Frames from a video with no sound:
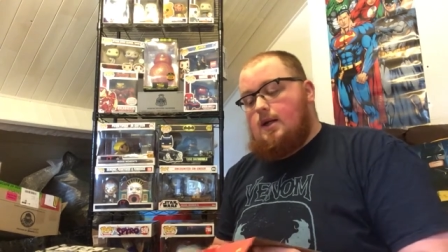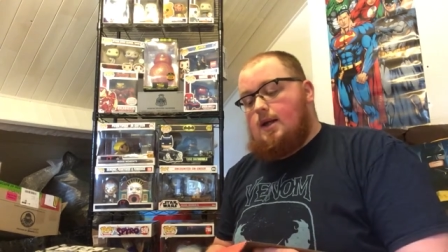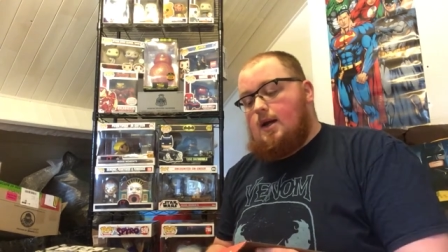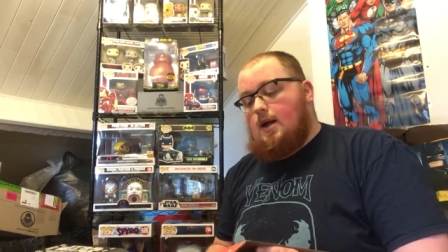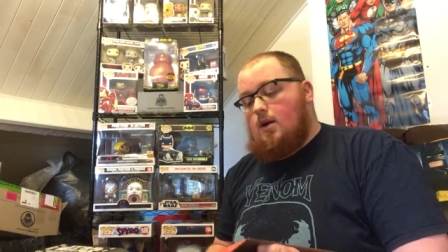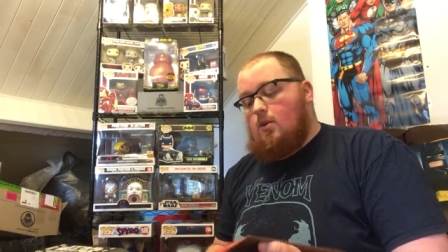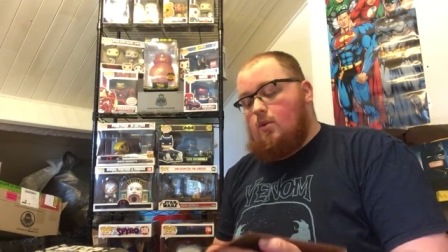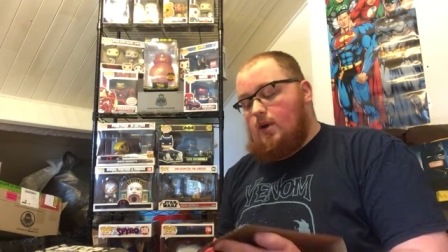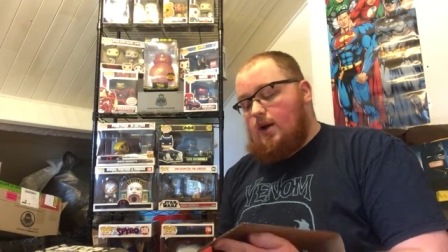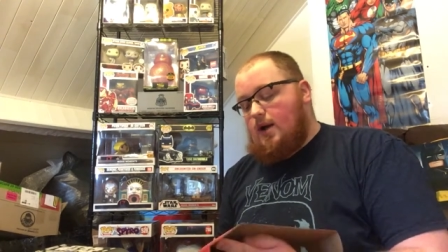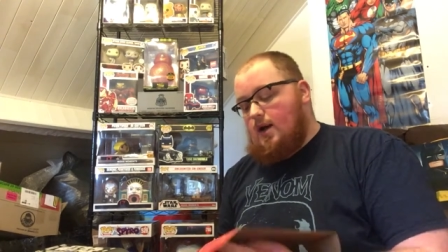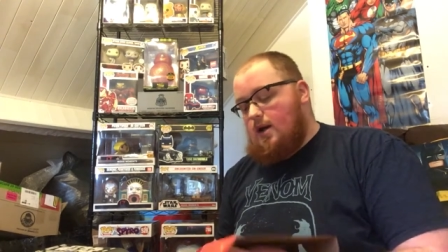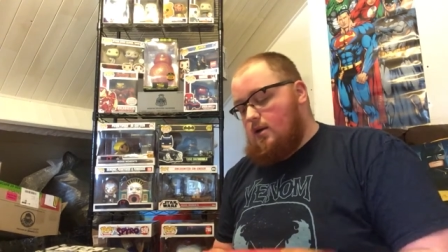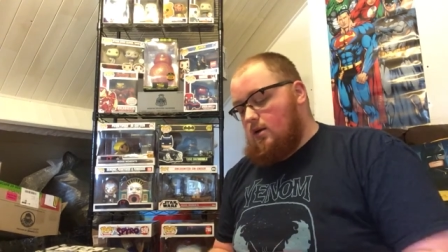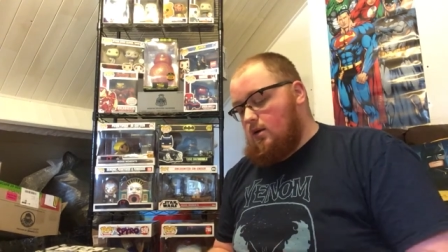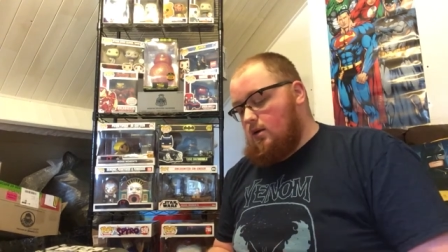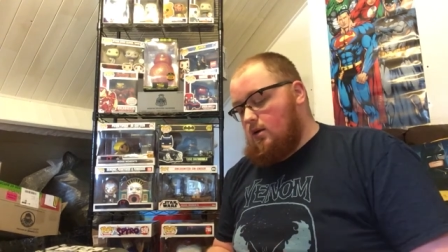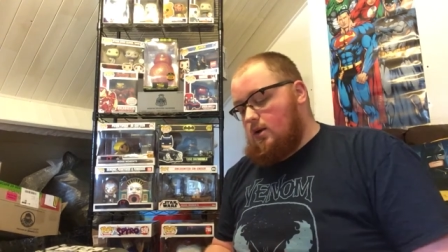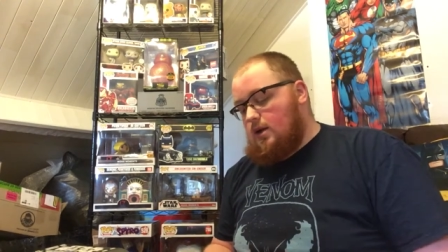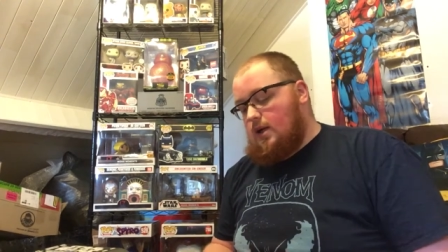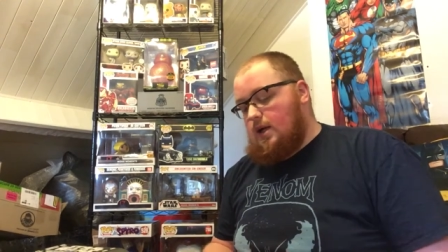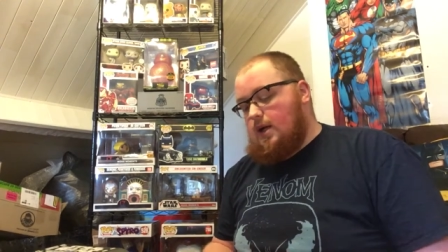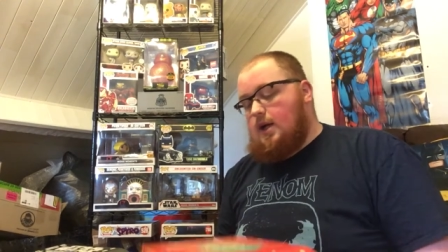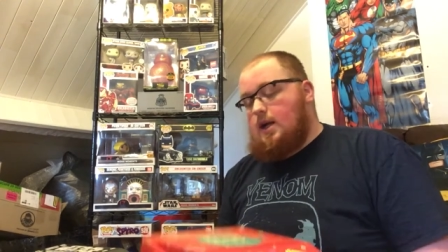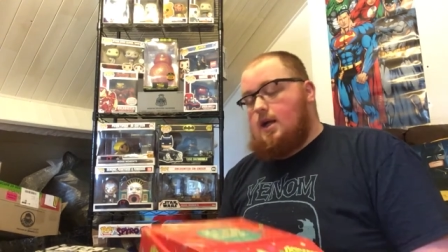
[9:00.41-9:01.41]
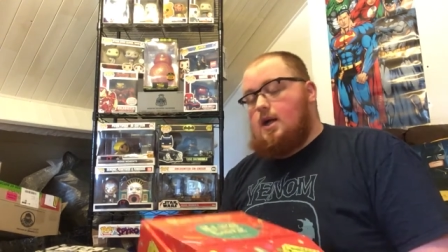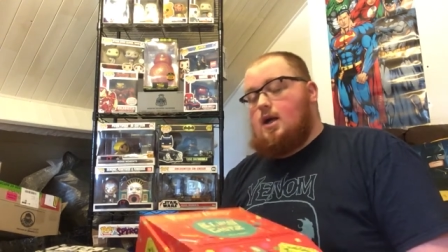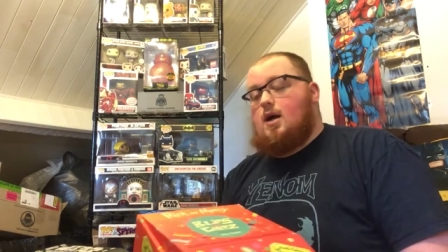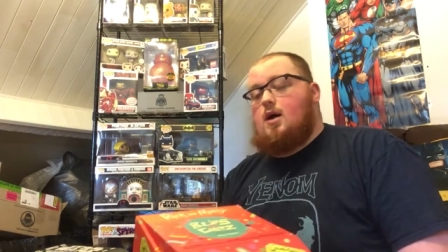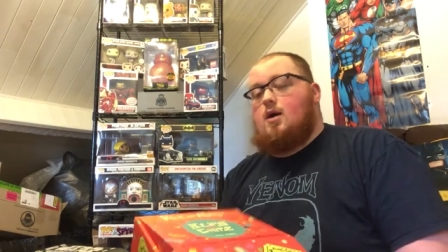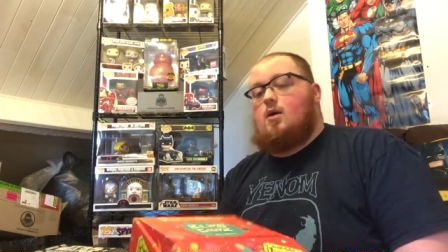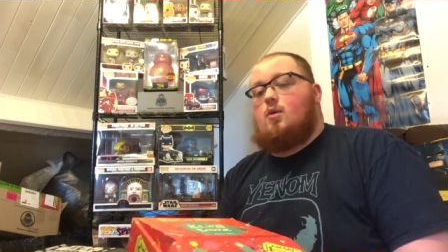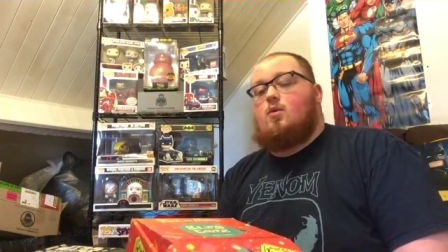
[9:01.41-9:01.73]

Can we get lucky